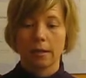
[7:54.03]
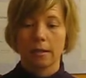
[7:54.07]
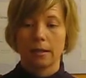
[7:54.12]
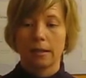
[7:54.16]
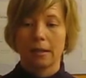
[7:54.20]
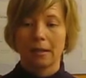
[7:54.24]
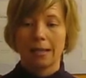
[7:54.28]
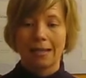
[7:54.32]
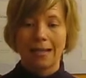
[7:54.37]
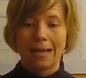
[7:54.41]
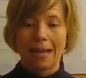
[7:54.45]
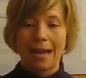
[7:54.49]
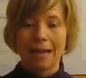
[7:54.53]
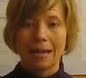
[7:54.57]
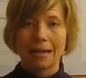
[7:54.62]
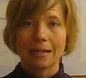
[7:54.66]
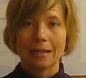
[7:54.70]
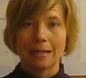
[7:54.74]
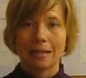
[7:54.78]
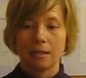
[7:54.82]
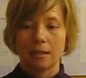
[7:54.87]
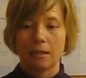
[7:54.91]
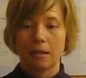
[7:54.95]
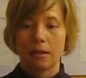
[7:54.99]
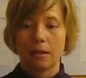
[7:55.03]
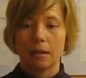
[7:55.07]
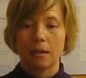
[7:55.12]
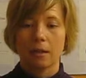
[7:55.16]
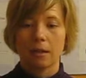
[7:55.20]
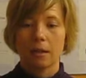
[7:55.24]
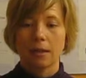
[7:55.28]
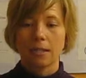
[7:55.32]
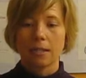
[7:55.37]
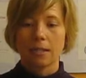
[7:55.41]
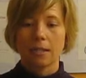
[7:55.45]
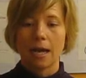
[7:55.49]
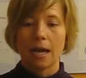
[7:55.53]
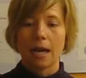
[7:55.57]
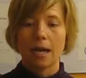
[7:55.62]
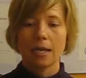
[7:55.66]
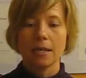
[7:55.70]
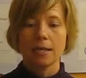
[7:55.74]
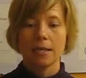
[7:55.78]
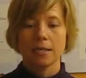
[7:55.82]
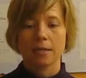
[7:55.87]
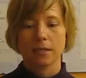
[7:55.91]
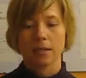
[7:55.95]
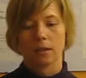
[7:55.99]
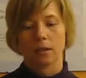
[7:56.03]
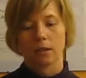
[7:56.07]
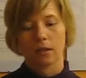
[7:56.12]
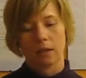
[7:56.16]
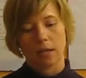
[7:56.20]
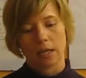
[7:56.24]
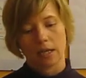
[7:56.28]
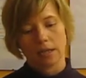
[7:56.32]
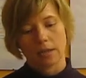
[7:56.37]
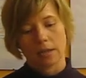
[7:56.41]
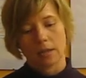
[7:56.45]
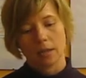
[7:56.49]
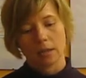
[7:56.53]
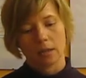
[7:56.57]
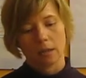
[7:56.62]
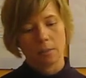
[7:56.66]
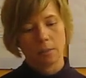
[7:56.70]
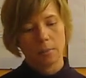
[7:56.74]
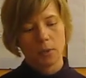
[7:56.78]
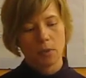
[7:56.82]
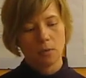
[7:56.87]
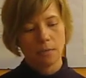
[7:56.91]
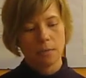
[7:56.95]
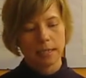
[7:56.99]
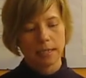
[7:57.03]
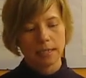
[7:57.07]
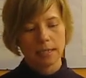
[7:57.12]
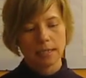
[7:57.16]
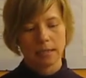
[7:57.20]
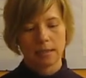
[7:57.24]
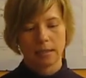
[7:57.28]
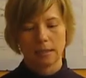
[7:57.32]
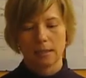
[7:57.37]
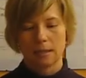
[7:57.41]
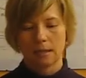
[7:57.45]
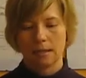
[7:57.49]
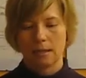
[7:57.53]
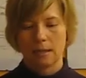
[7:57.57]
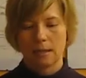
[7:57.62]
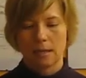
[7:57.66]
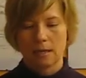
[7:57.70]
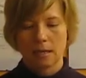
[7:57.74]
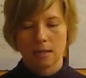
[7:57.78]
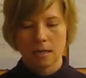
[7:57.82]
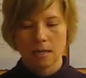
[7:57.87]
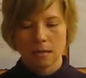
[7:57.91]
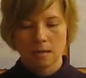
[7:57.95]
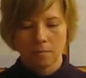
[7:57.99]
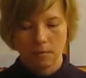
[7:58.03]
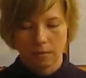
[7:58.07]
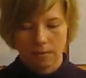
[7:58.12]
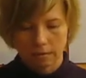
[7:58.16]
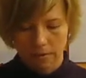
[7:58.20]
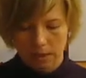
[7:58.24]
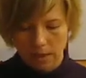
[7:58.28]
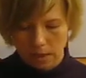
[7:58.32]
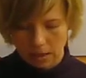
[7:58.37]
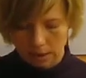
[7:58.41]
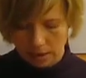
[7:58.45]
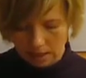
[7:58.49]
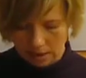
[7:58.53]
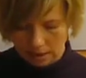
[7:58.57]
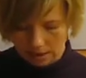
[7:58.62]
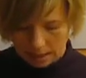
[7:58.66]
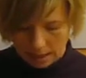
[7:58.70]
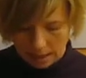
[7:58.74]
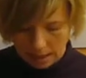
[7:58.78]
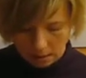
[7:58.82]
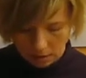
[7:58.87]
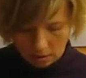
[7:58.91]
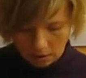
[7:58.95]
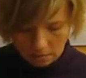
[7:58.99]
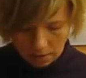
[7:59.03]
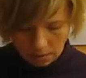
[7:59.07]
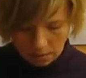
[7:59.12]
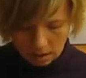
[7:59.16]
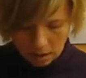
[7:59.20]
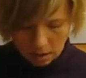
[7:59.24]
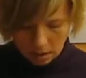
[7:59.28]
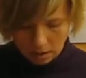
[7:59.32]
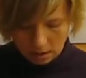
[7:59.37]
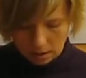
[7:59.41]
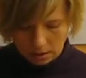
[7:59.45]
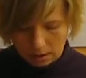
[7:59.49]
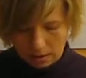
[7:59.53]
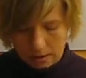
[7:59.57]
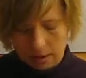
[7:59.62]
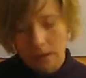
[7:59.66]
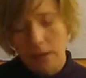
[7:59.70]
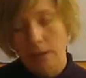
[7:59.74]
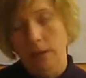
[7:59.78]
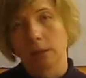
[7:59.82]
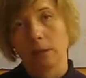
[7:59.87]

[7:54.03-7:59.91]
iliacs here on the sides that connect here at the pubis, and then we've got the sacrum and coccyx here in